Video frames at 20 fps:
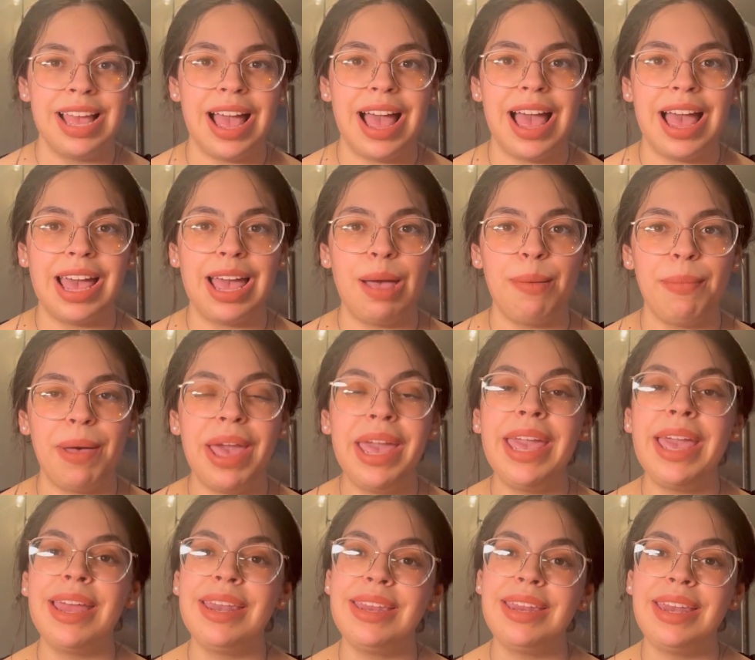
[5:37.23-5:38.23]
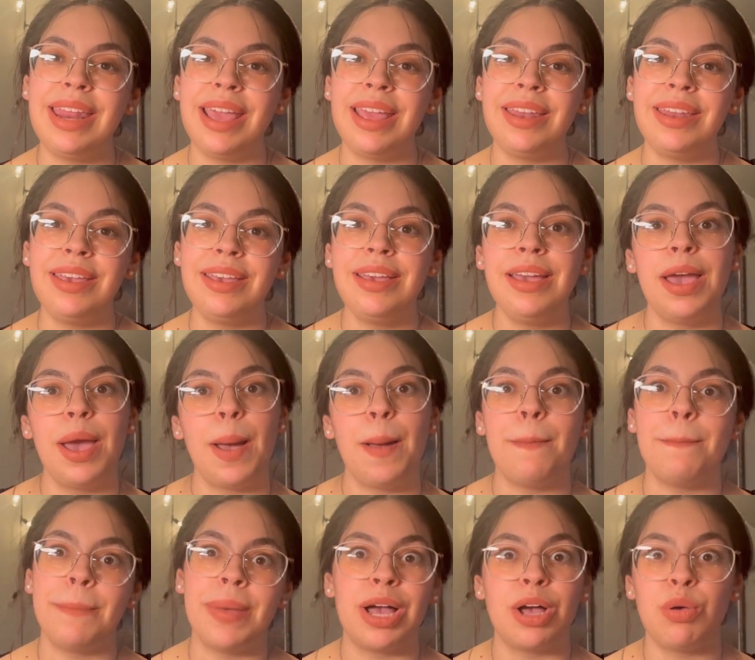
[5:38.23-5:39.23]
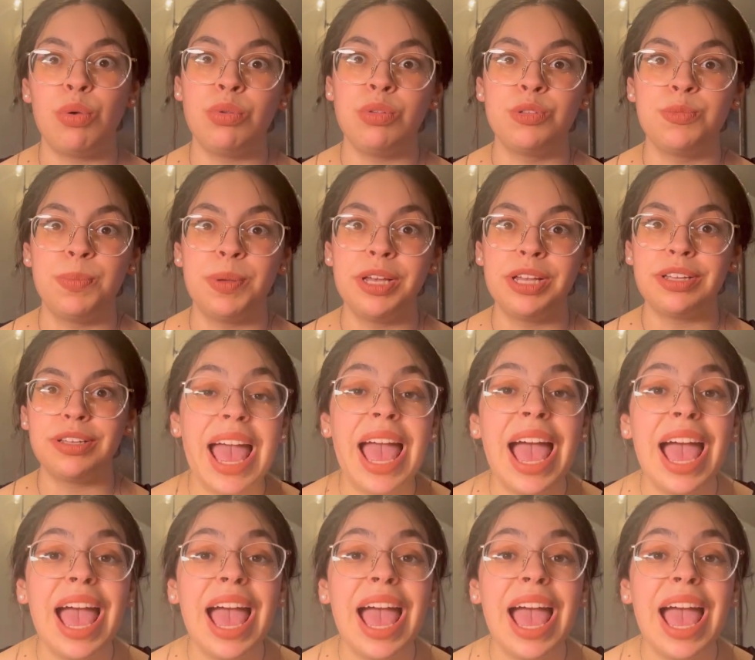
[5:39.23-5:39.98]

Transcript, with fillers: I got my handy dandy, my goals book,